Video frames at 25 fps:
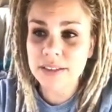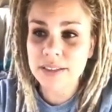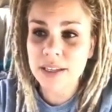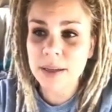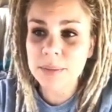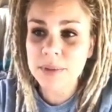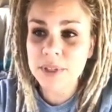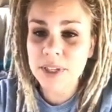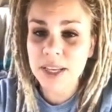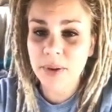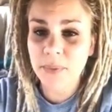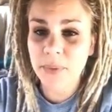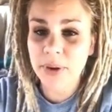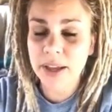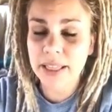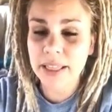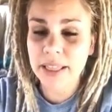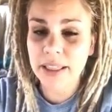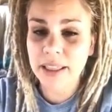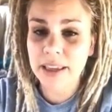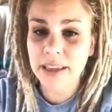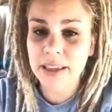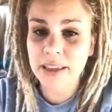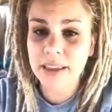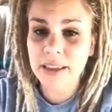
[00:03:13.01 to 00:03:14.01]

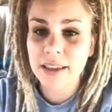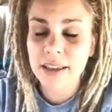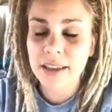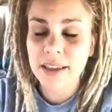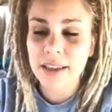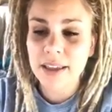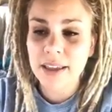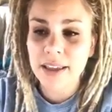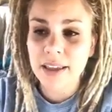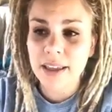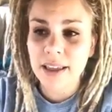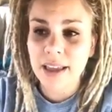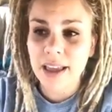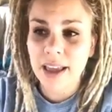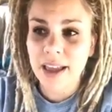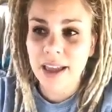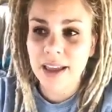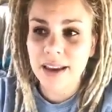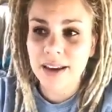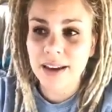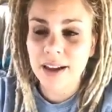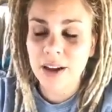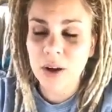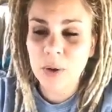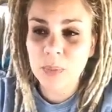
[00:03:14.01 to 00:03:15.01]
subsequently,
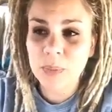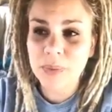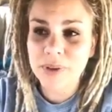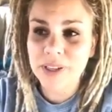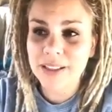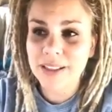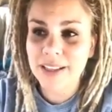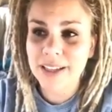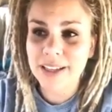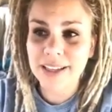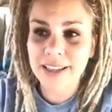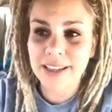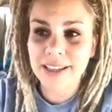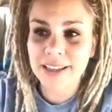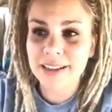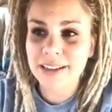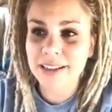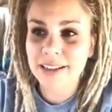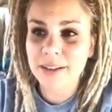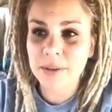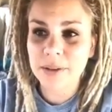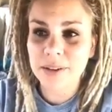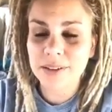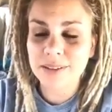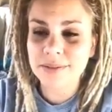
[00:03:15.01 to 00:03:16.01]
and I'll be like in
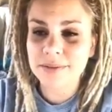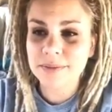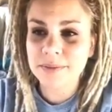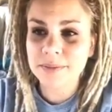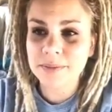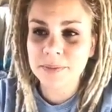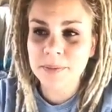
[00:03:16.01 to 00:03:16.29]
a